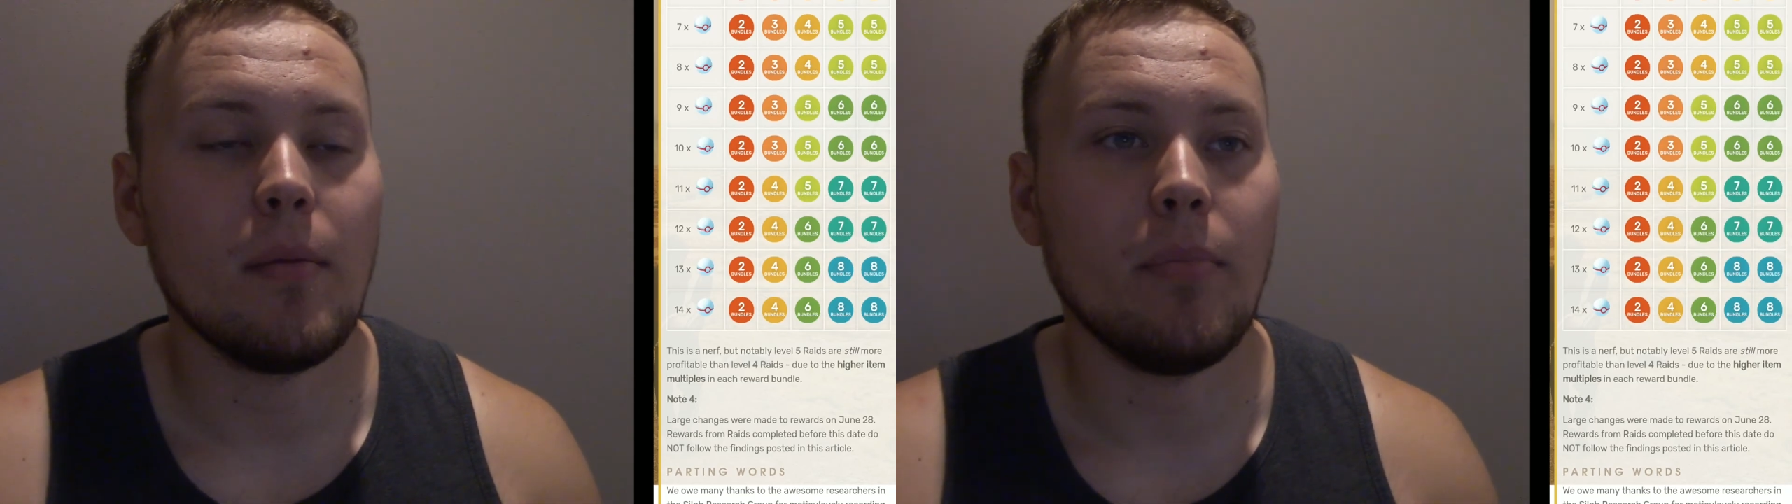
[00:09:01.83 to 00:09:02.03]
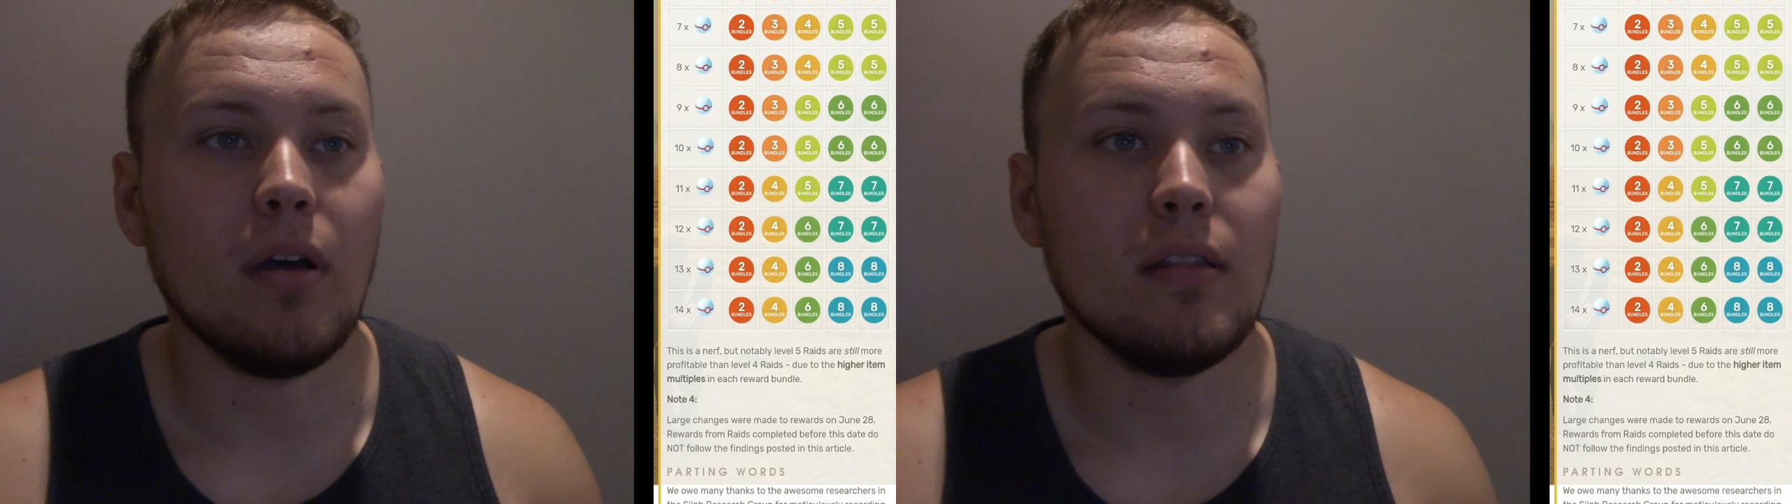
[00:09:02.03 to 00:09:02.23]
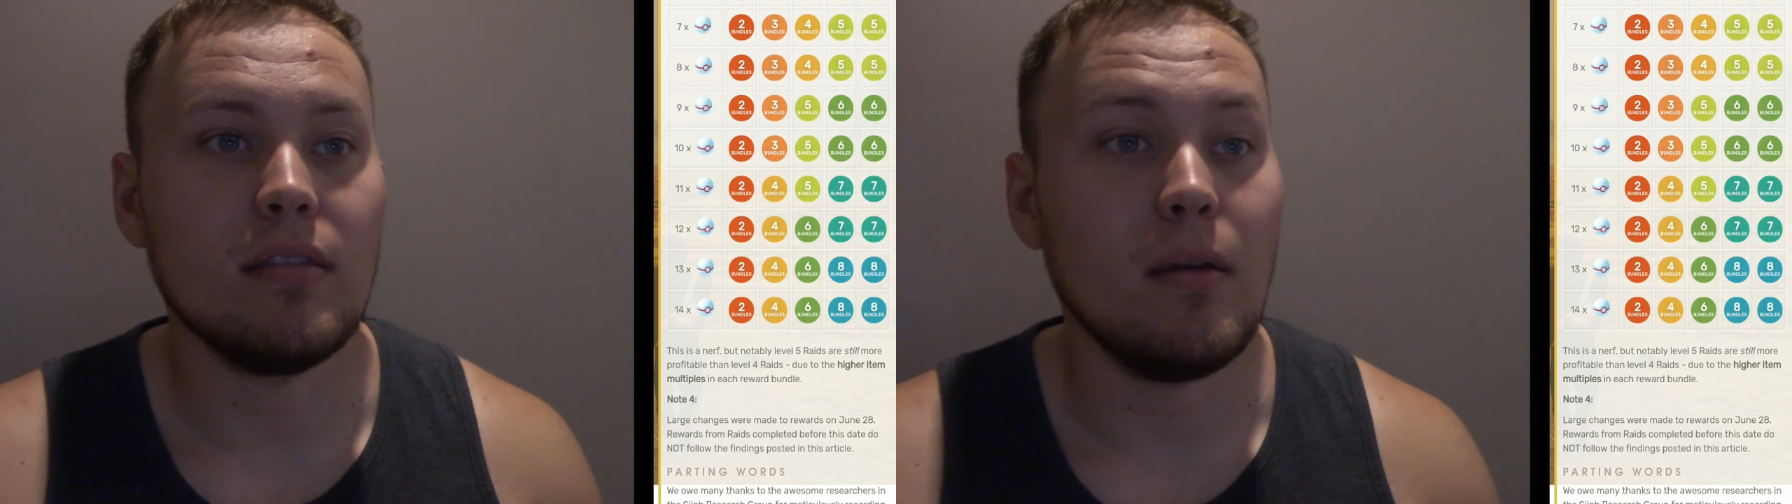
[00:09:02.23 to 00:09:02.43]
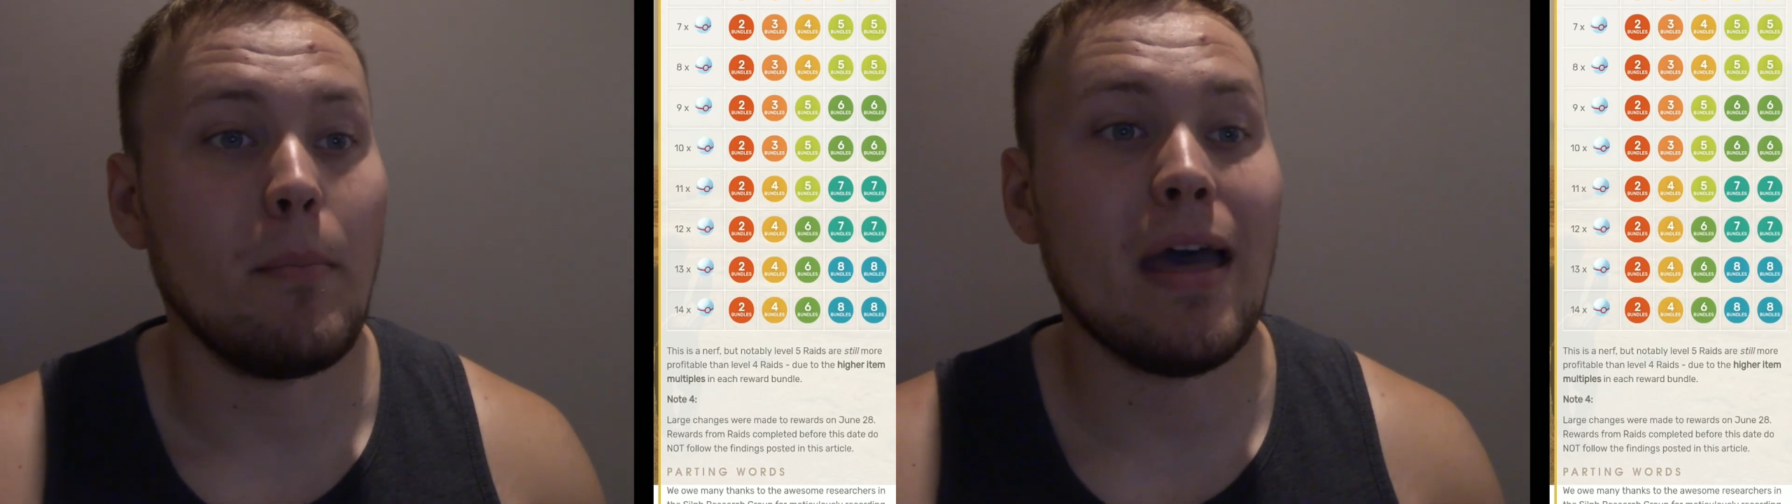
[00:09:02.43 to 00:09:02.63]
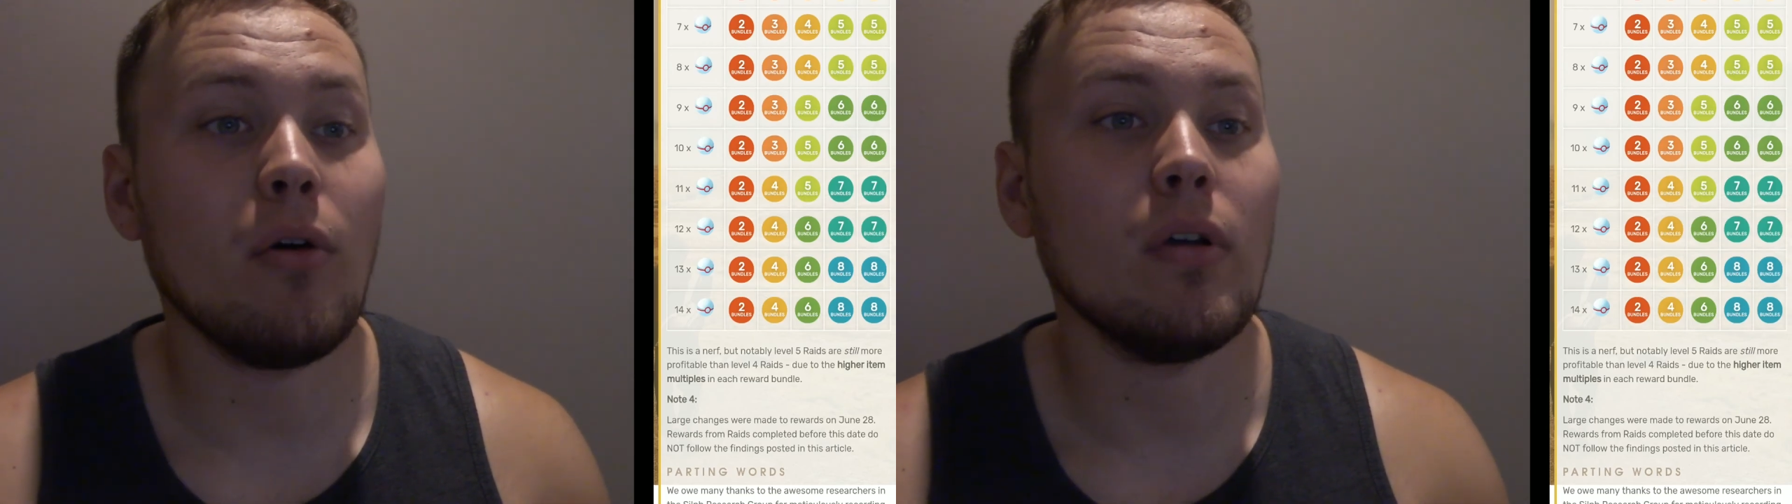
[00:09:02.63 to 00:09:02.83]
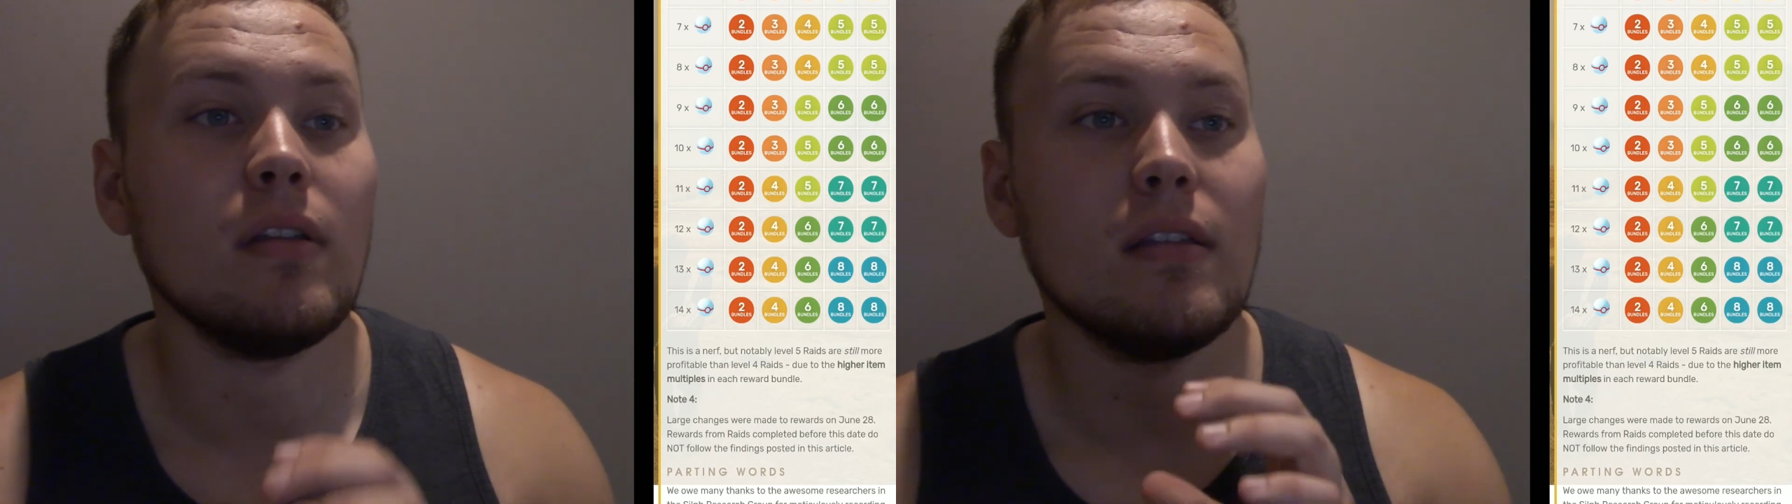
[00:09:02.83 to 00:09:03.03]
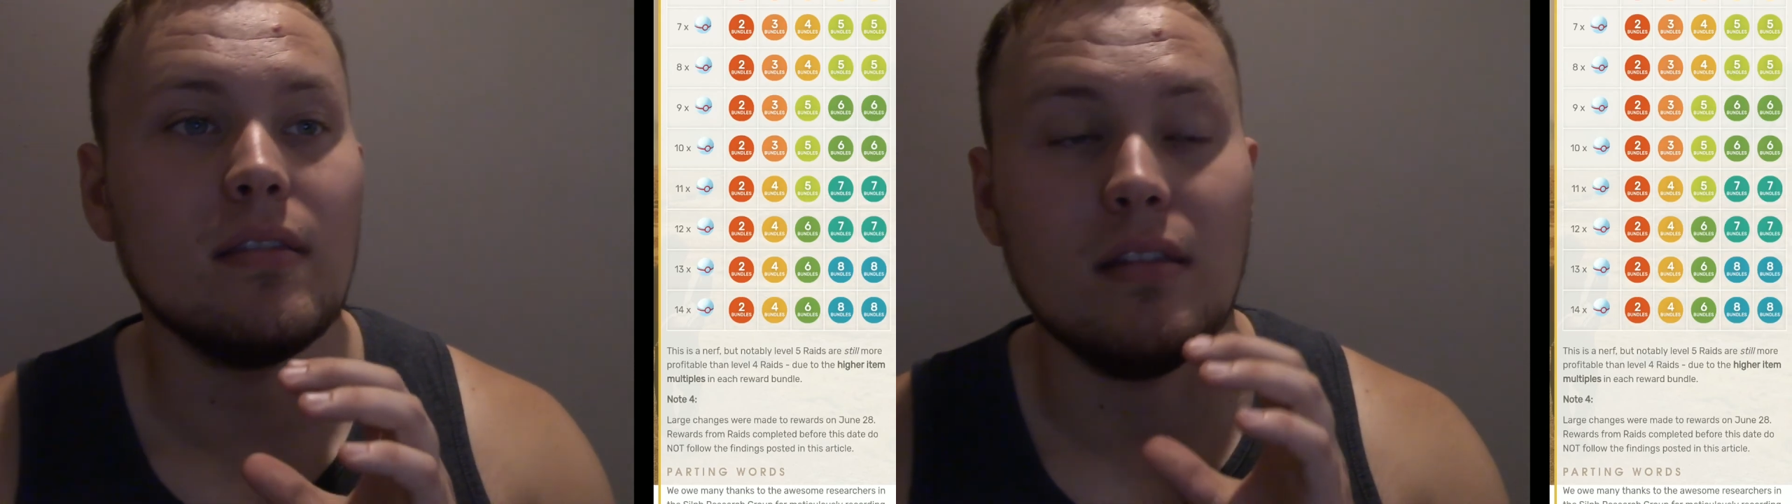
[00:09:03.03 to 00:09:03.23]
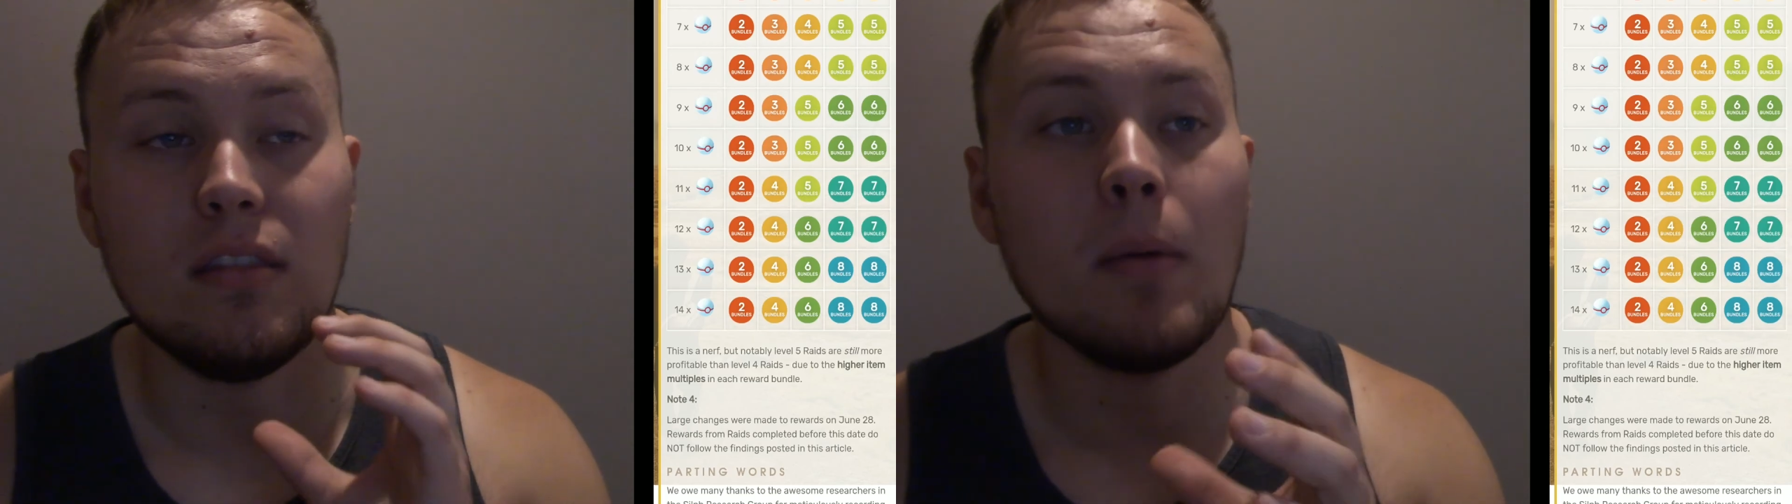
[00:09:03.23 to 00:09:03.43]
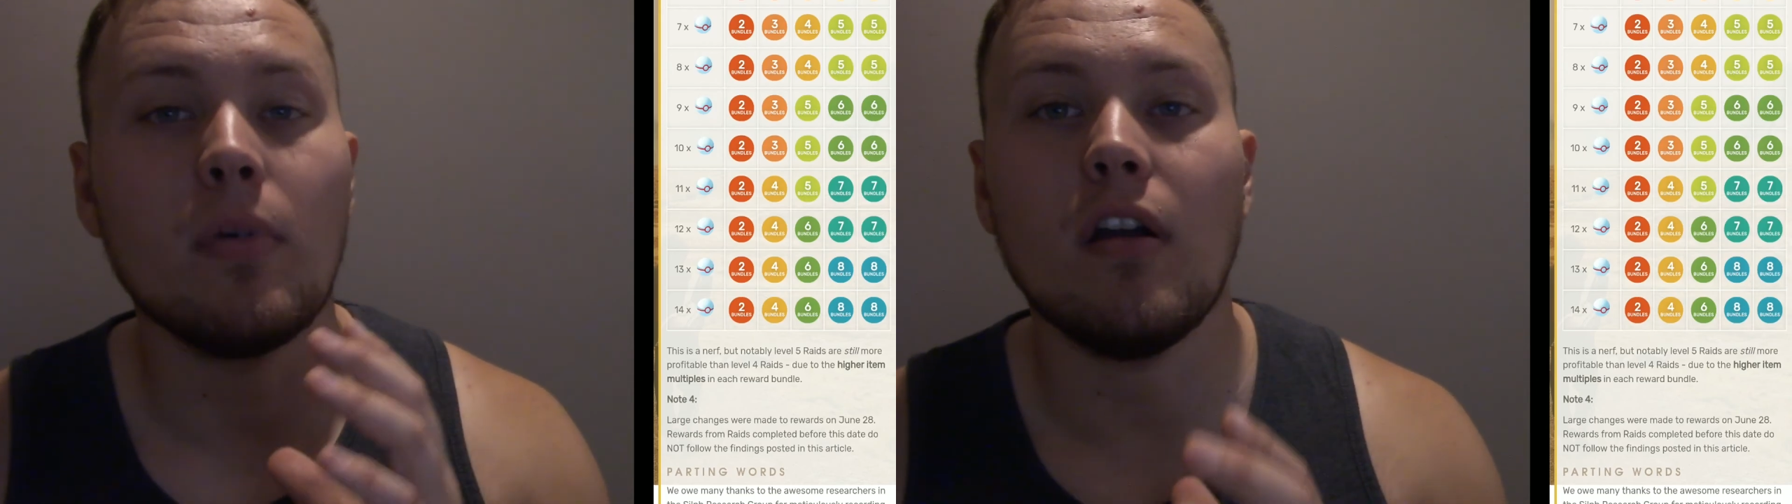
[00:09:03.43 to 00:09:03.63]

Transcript: But the number